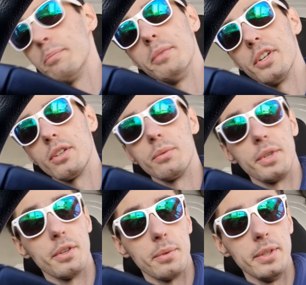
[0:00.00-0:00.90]
miracle we
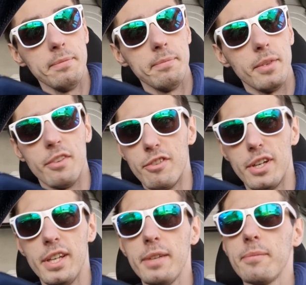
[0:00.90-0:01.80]
got one on a
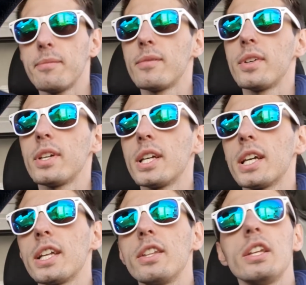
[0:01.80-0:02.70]
Friday.
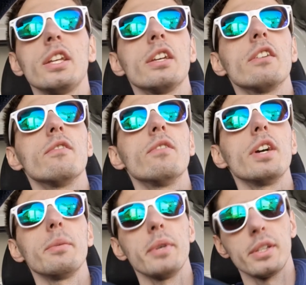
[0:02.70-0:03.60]
Heading
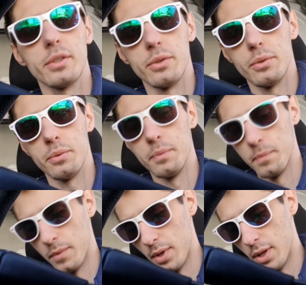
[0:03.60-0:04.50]
right back to
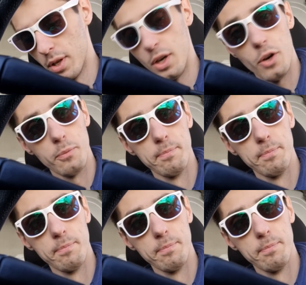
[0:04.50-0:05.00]
home,